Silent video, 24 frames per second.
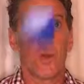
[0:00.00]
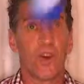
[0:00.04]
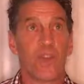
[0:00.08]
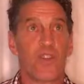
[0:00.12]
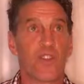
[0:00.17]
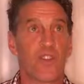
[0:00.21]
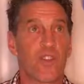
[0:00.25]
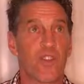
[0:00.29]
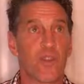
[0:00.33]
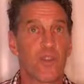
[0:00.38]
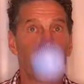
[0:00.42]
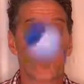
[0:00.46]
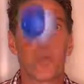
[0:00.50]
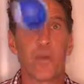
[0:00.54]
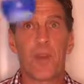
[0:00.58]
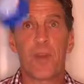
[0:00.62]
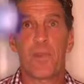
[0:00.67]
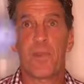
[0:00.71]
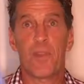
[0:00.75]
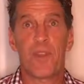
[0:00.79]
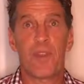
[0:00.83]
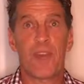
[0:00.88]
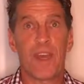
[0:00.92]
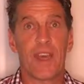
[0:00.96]
want to
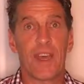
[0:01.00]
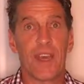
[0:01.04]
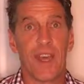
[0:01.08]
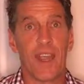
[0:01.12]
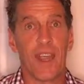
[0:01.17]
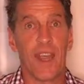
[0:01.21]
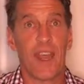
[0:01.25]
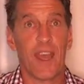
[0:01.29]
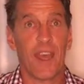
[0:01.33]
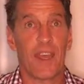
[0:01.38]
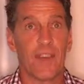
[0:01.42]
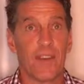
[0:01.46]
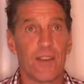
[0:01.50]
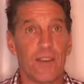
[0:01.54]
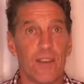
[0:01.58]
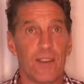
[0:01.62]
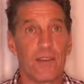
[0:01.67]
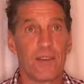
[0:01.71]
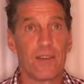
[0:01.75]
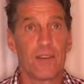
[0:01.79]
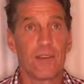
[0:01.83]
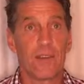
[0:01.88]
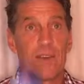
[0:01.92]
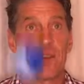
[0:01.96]
sweep that hand.
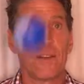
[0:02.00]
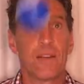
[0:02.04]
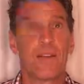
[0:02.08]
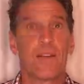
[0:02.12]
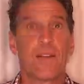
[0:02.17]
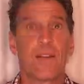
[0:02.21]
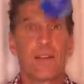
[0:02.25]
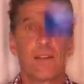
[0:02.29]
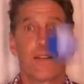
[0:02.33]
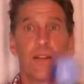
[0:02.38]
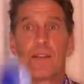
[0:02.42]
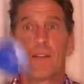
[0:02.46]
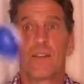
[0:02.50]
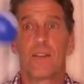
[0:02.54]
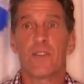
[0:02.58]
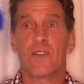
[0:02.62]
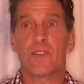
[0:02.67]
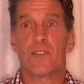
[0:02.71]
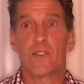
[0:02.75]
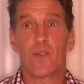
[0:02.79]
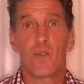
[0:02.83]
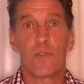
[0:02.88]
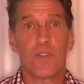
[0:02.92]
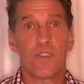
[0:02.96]
As
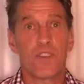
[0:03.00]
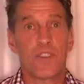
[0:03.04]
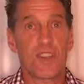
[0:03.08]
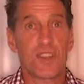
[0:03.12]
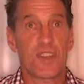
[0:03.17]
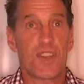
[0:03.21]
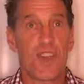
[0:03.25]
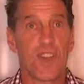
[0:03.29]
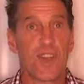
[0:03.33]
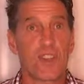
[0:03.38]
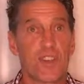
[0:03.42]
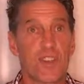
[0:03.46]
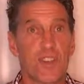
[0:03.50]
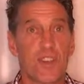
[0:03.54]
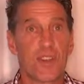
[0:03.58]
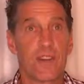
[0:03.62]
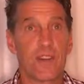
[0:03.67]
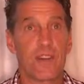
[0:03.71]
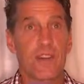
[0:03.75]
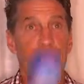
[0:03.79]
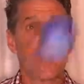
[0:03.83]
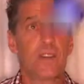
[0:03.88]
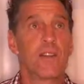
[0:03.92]
soon as you catch it,